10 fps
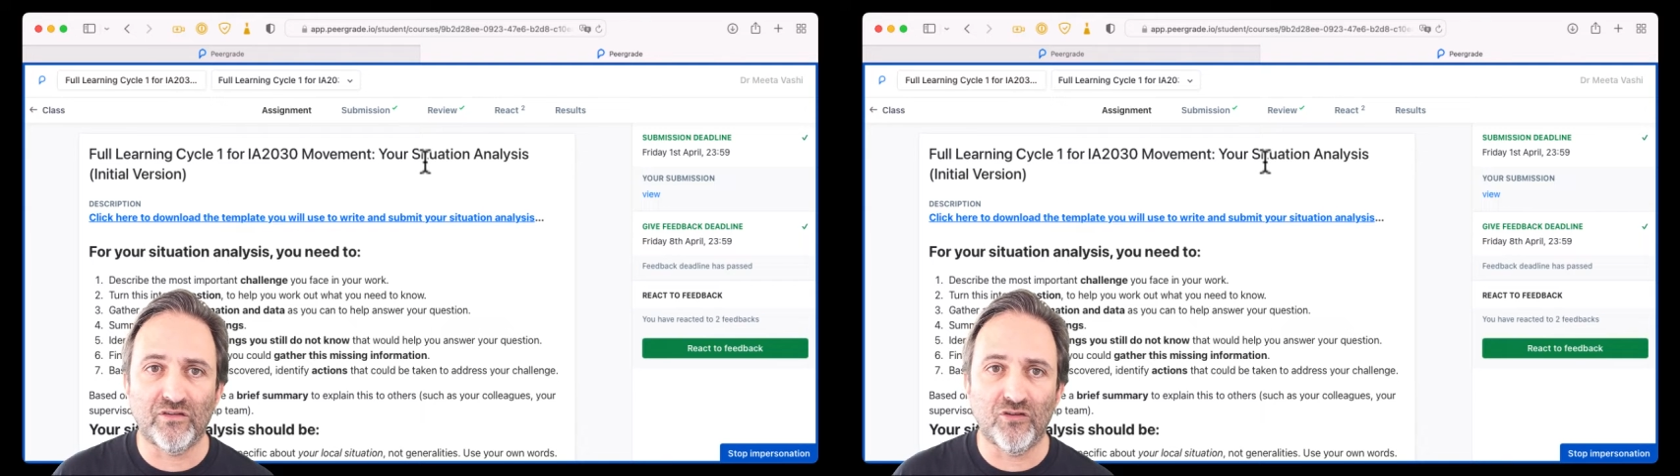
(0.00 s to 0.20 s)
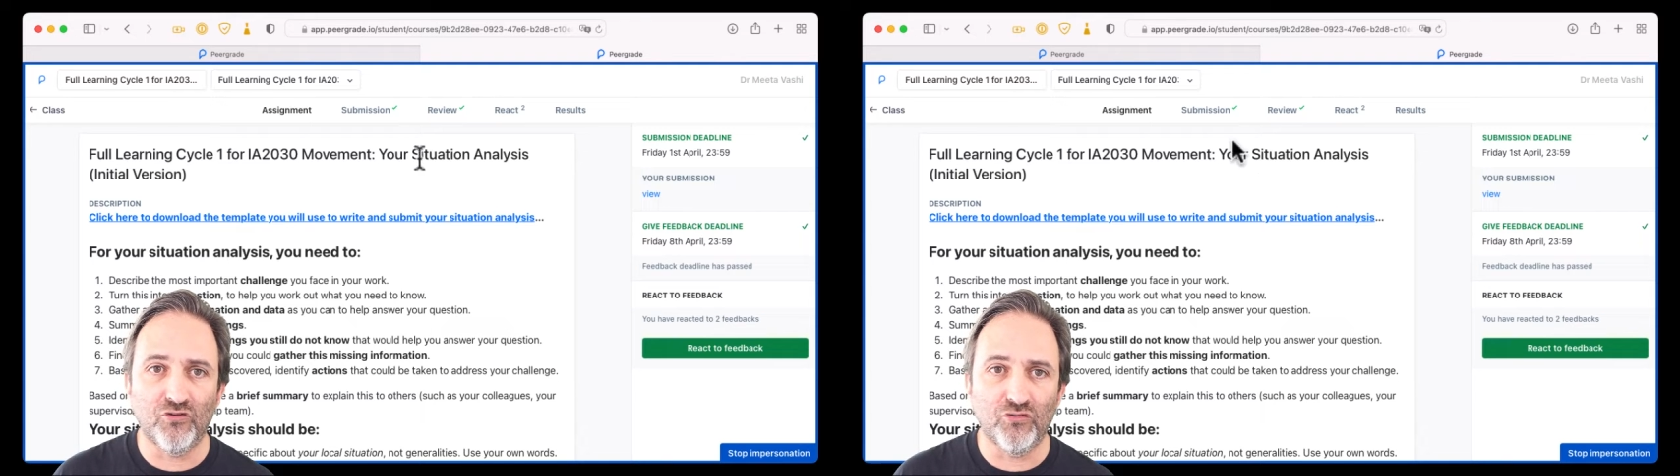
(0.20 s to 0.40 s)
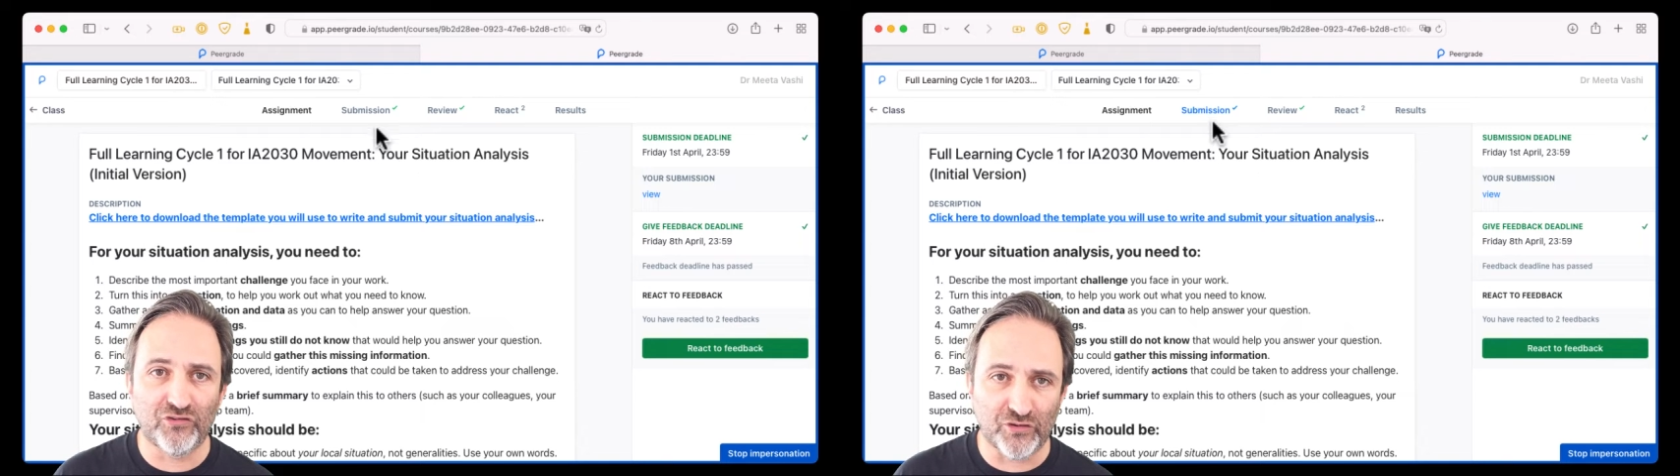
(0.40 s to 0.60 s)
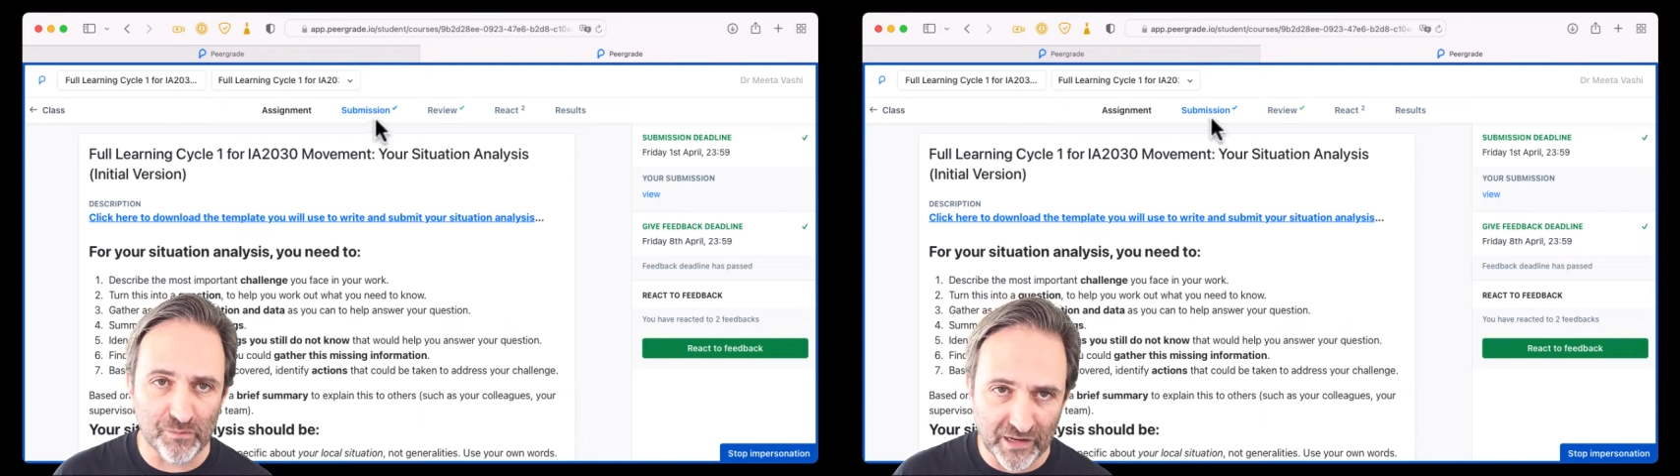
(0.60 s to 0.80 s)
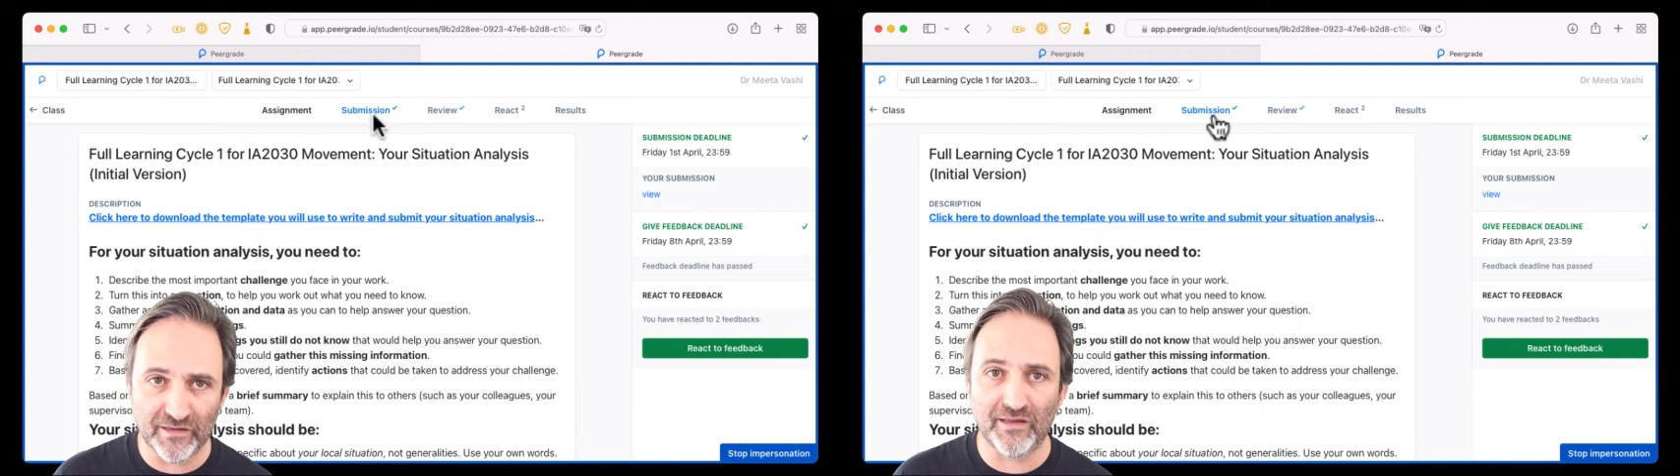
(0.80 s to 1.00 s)
You
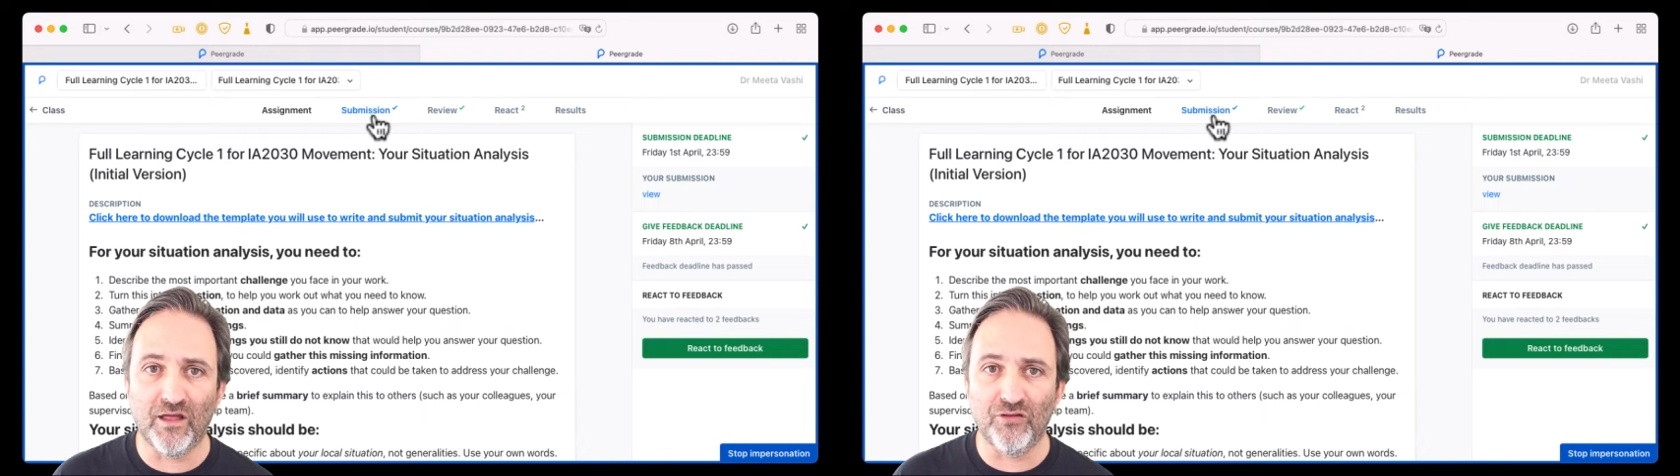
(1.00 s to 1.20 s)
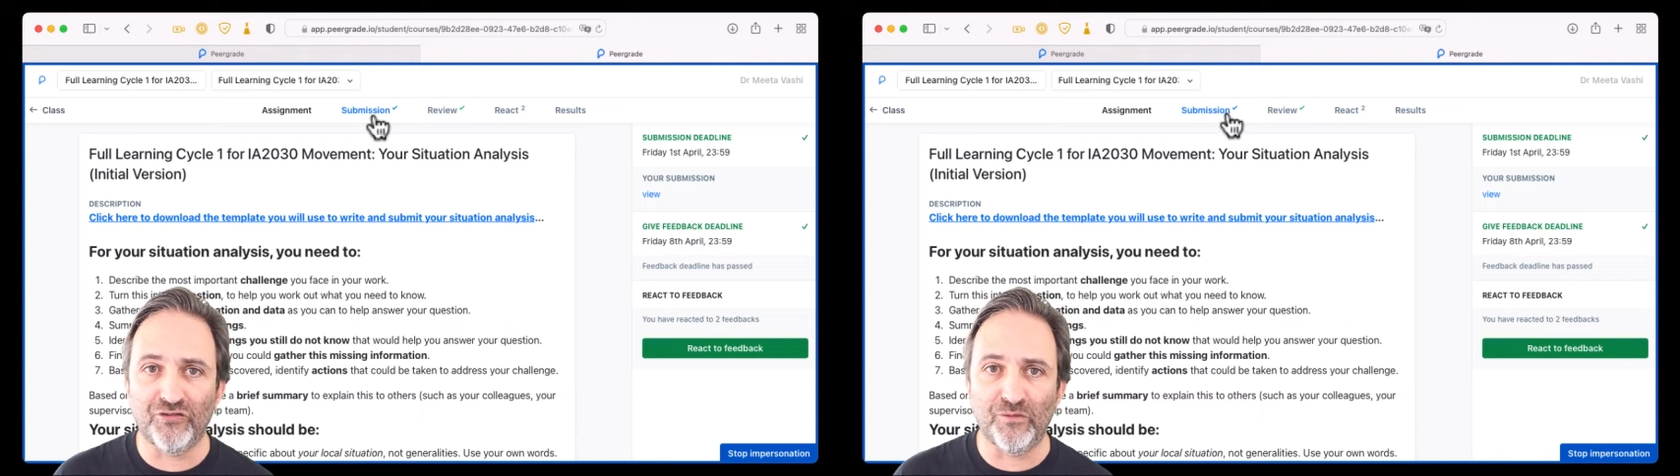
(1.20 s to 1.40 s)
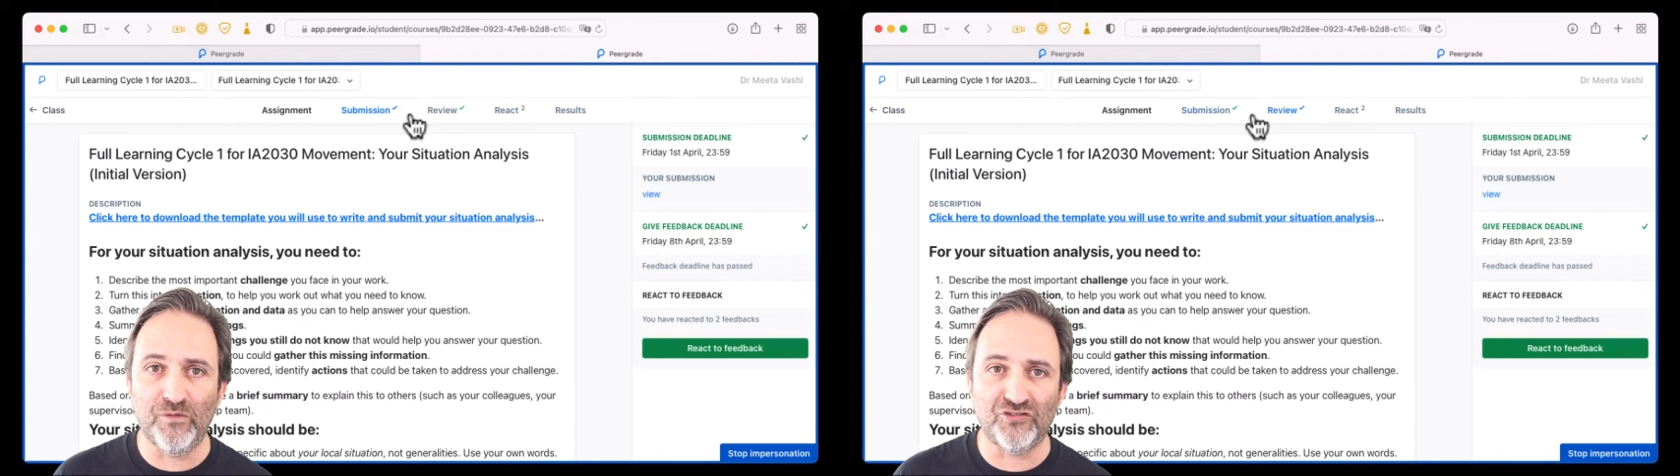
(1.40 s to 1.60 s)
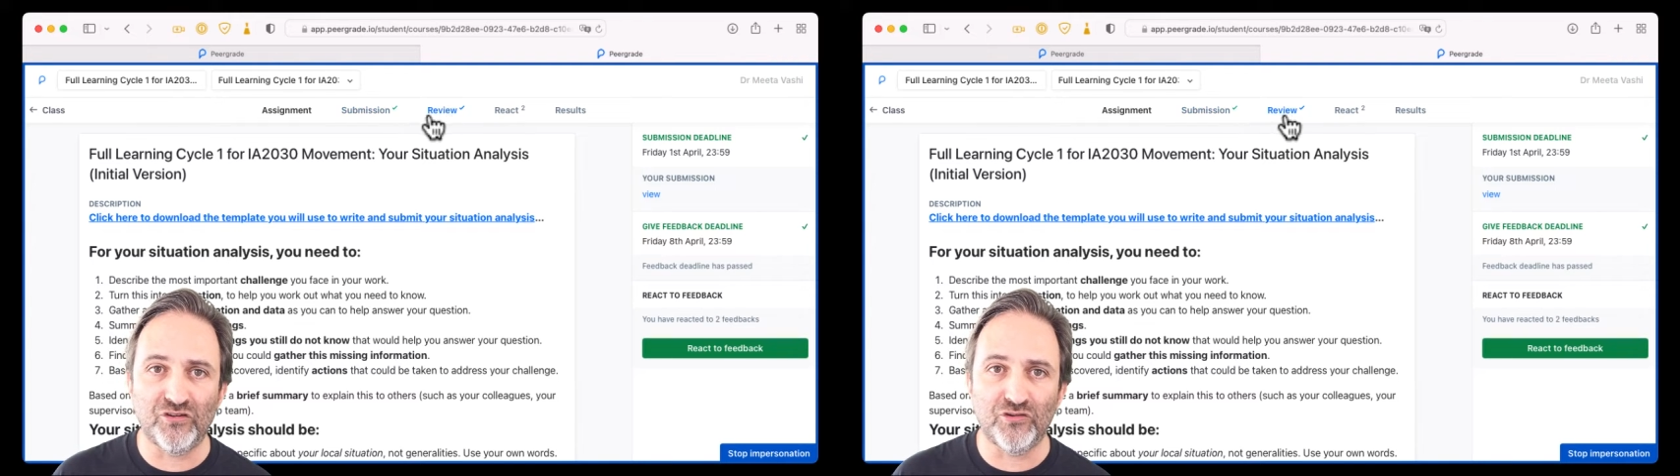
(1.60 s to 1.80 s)
submitted it under submission,